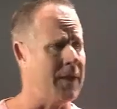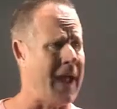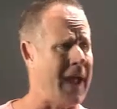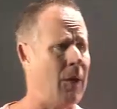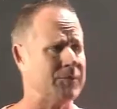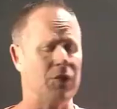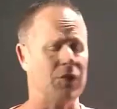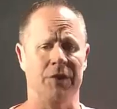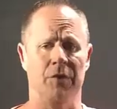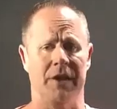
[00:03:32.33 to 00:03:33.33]
Now, I'm
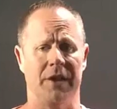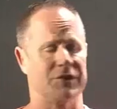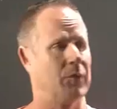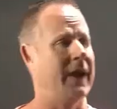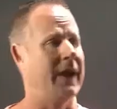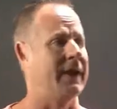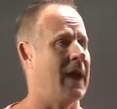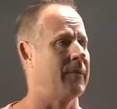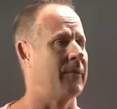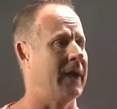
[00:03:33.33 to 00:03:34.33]
showing you that it's rating,
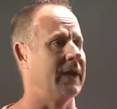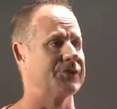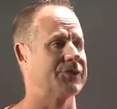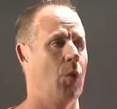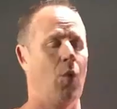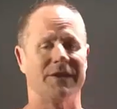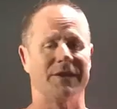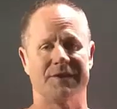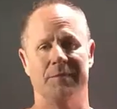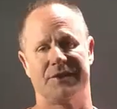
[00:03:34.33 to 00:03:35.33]
not ranking. So
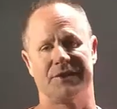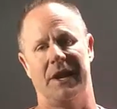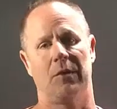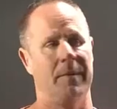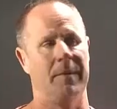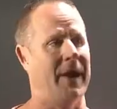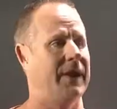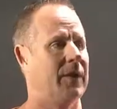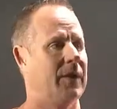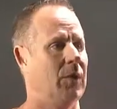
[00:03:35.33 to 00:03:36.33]
what's the mistake we
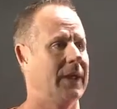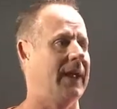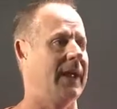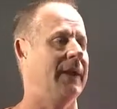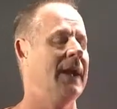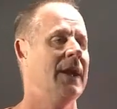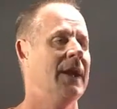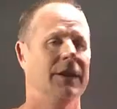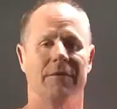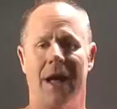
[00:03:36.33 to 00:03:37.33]
made here? Well, again,
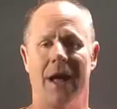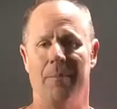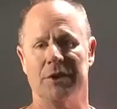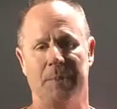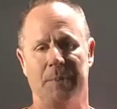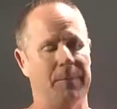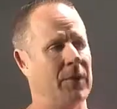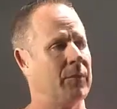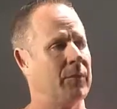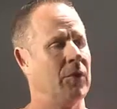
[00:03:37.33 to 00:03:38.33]
you've got a bunch of
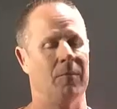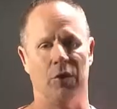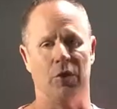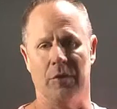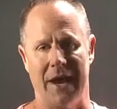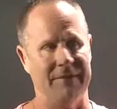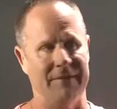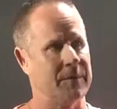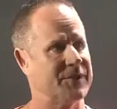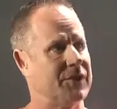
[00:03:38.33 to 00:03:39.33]
people in the room, or you
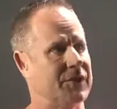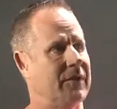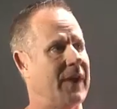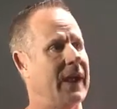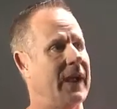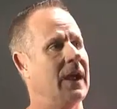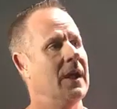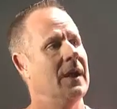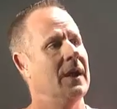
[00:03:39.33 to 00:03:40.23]
gave them a survey.